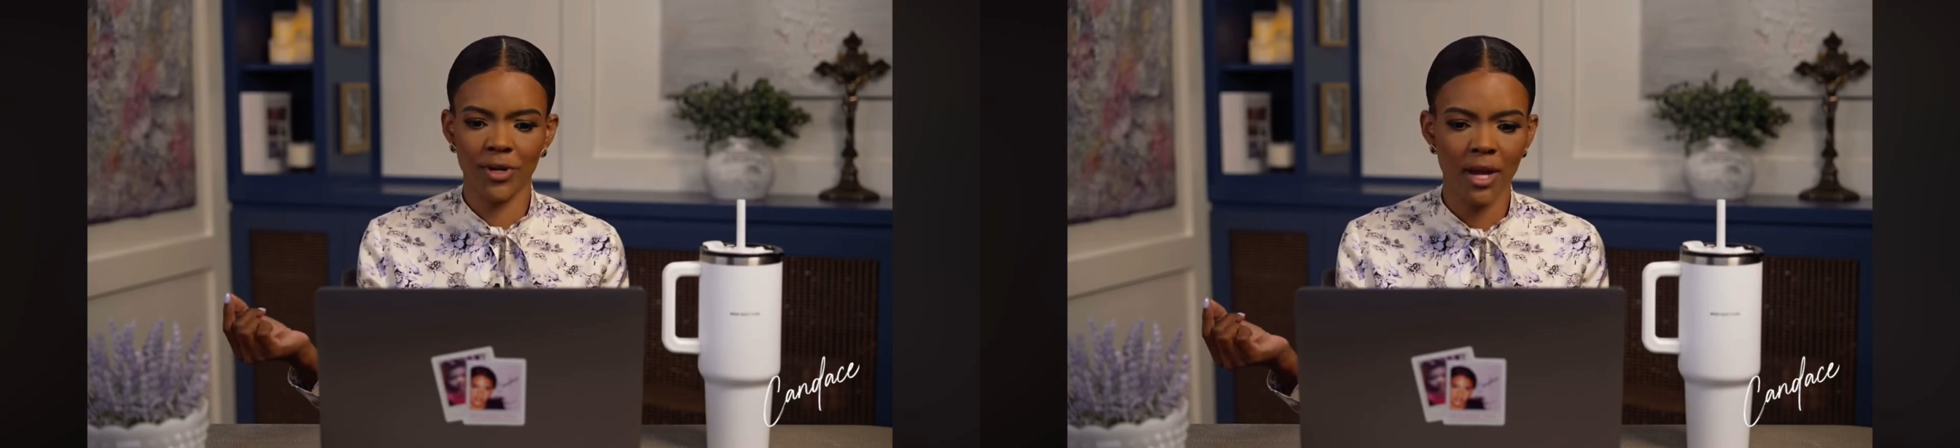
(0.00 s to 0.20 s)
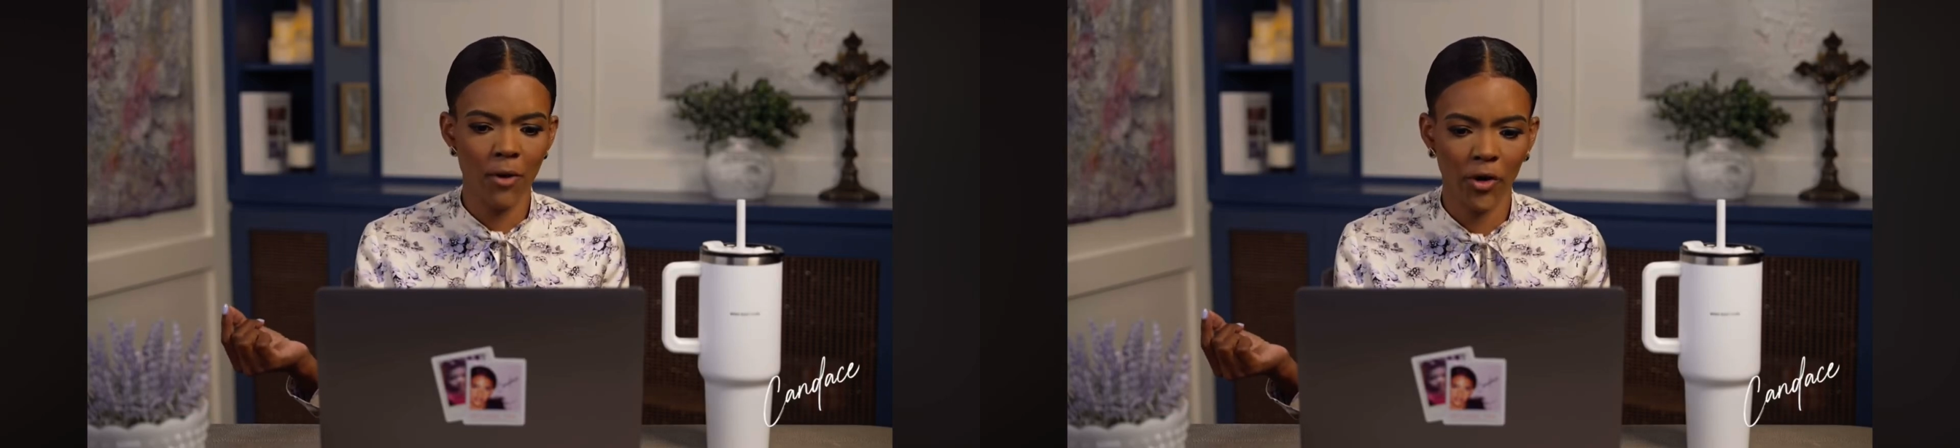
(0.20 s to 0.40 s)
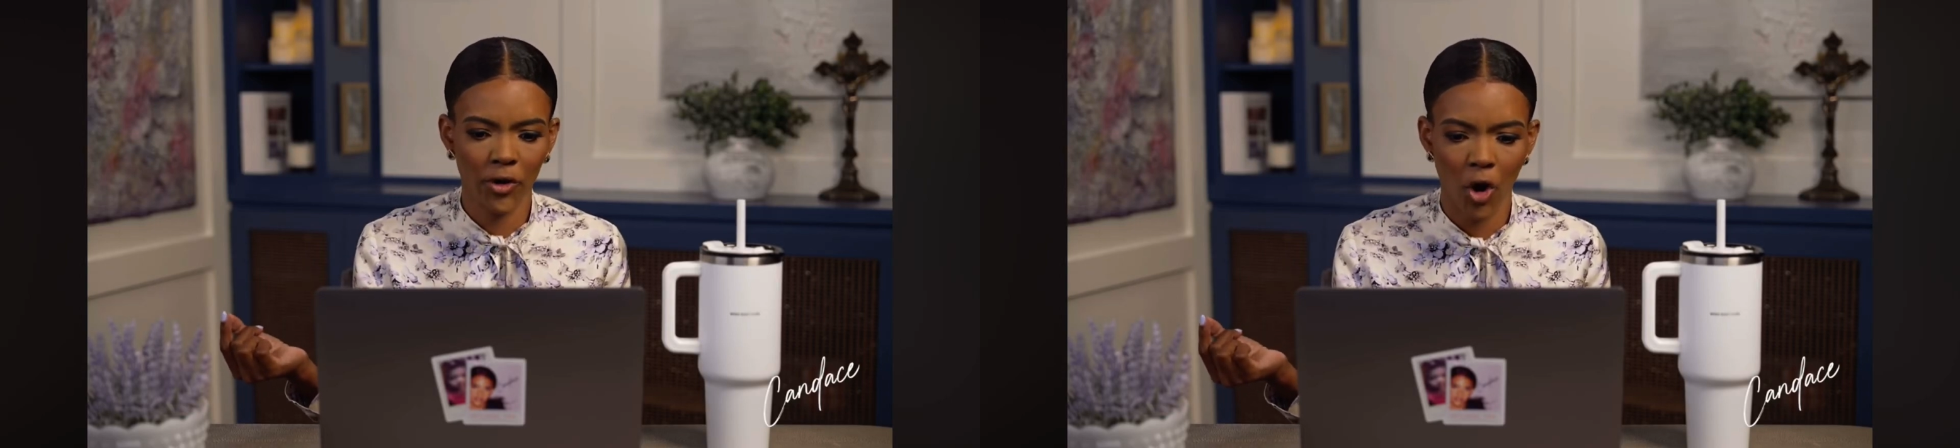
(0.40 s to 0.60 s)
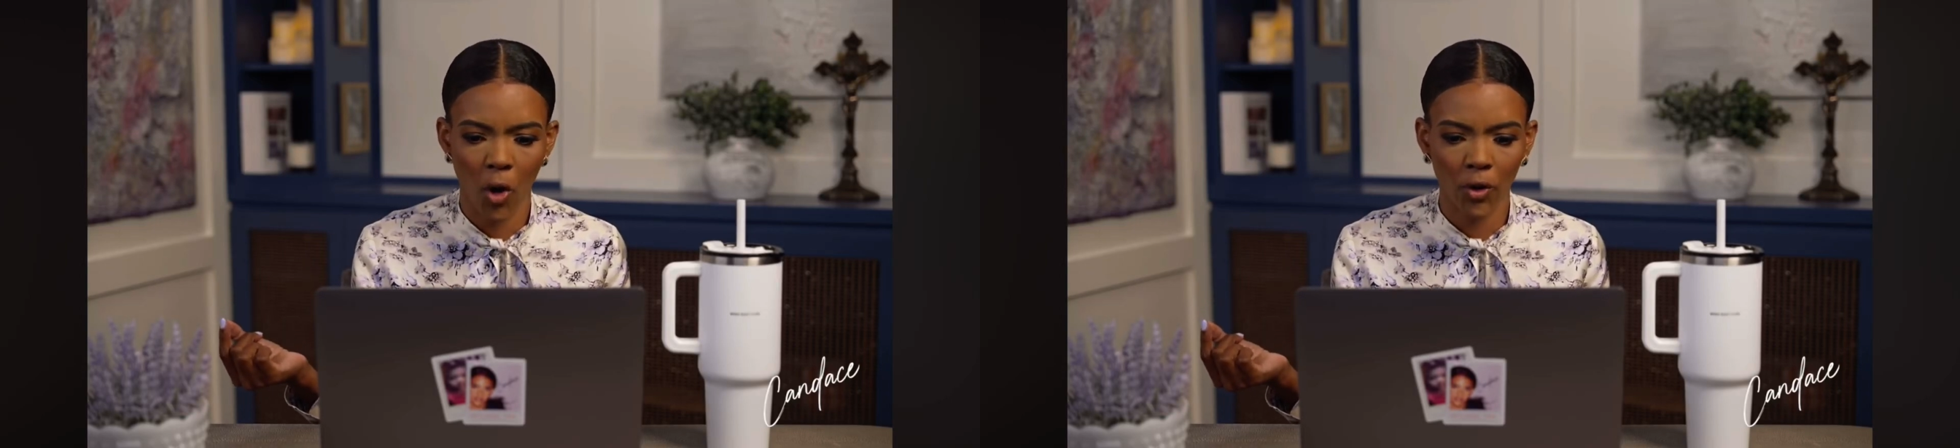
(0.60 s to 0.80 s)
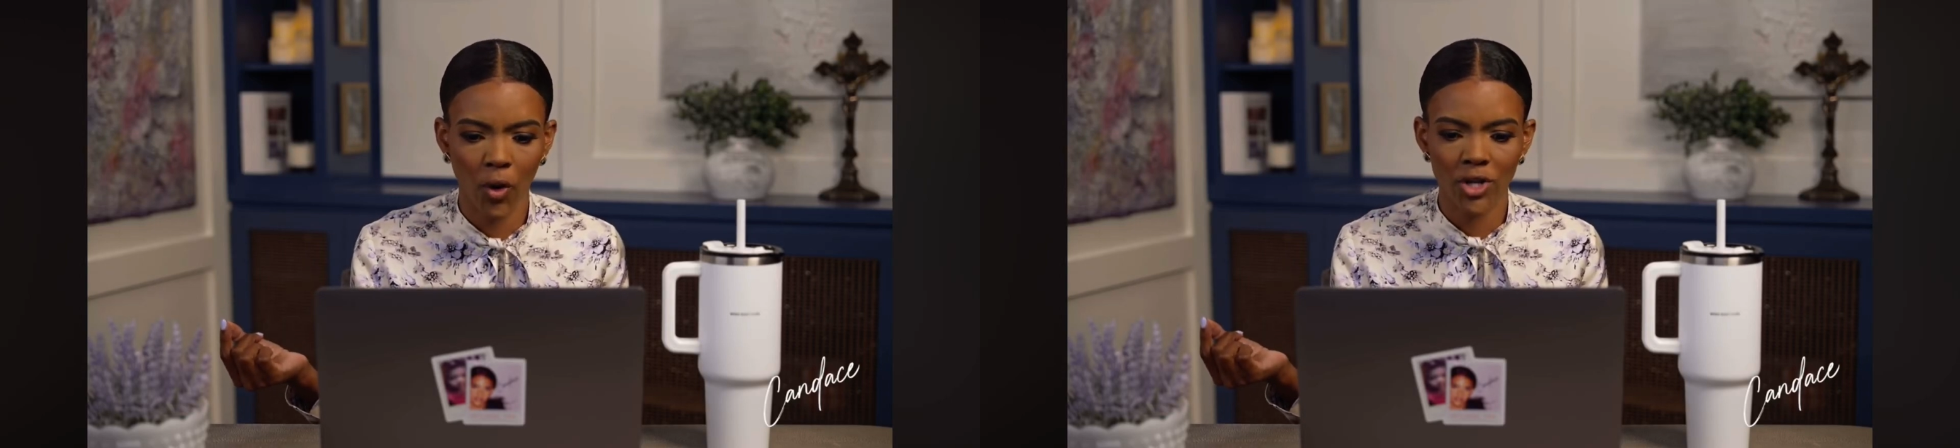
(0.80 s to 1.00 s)
being murdered
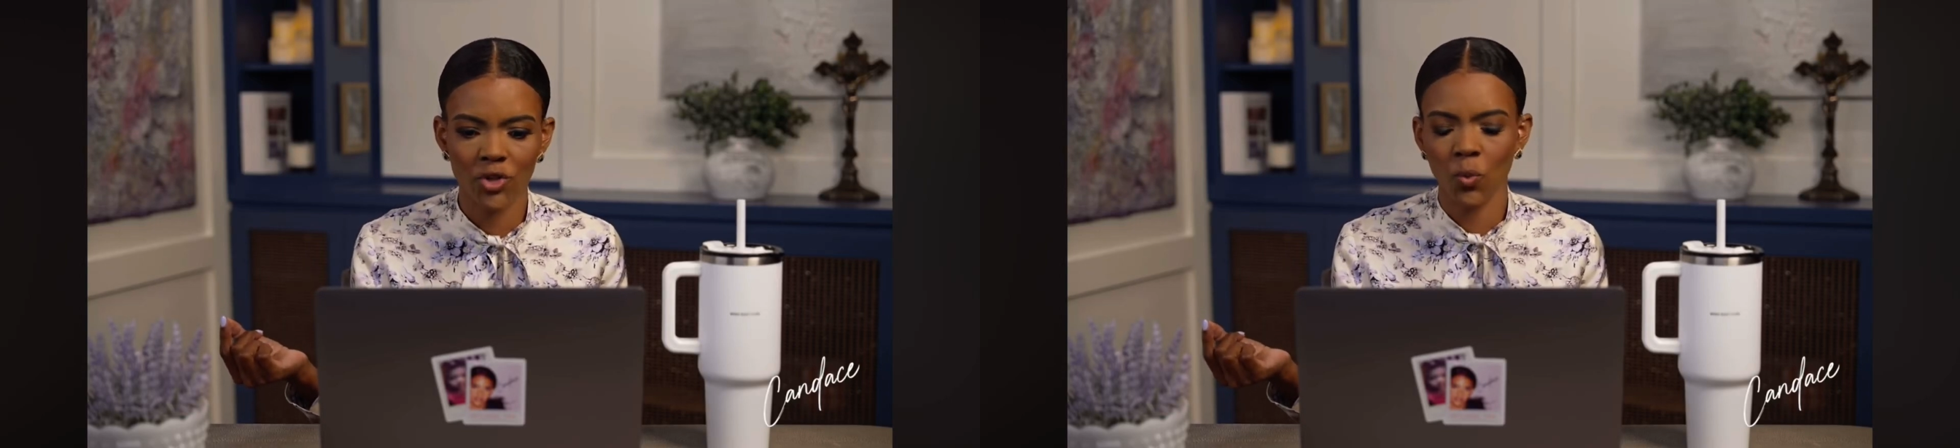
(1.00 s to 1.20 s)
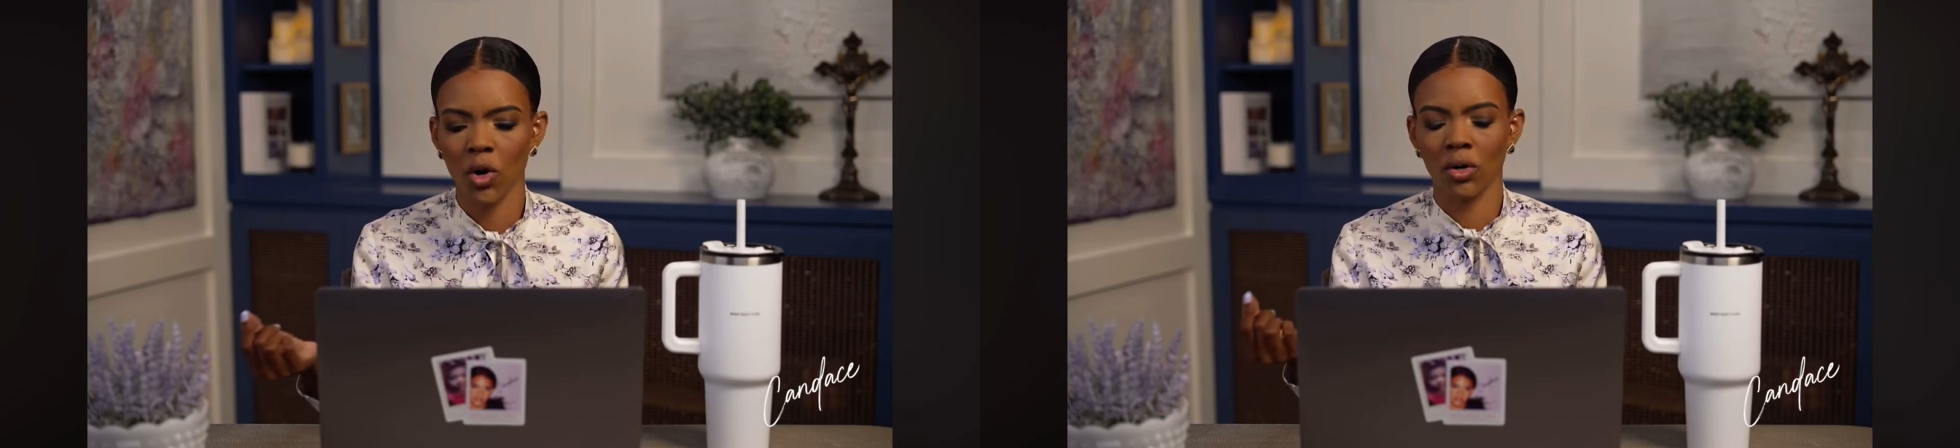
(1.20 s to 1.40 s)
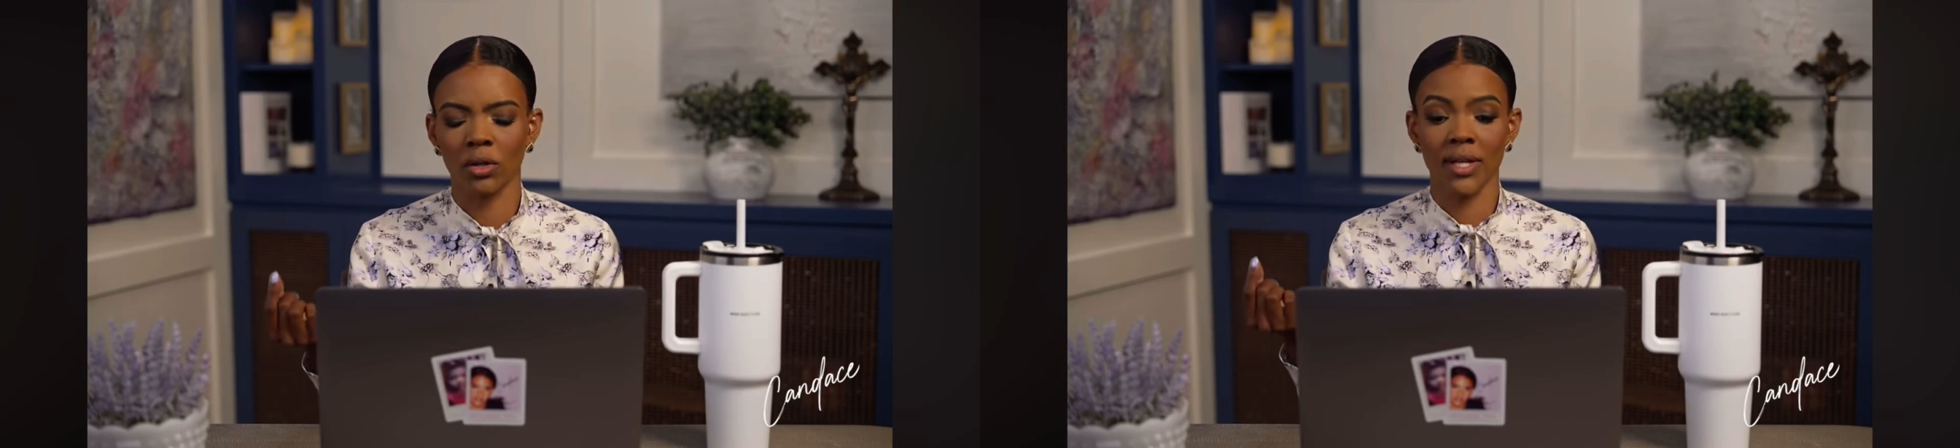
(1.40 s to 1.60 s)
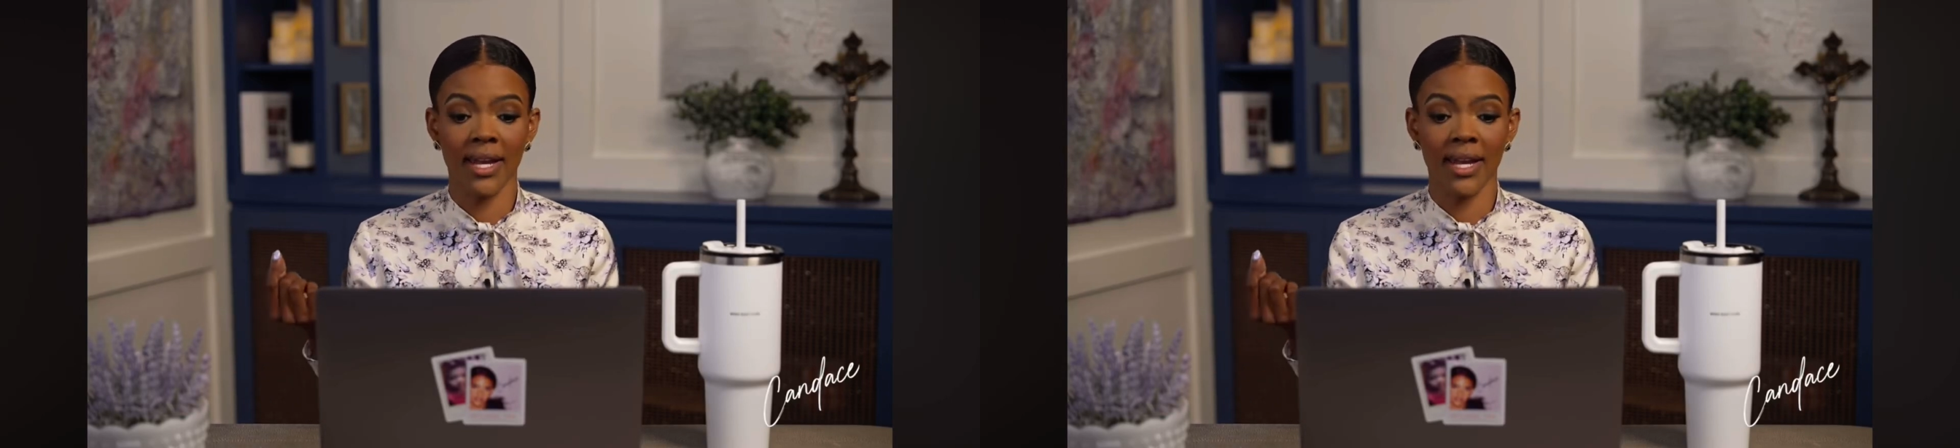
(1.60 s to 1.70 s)
all across the world,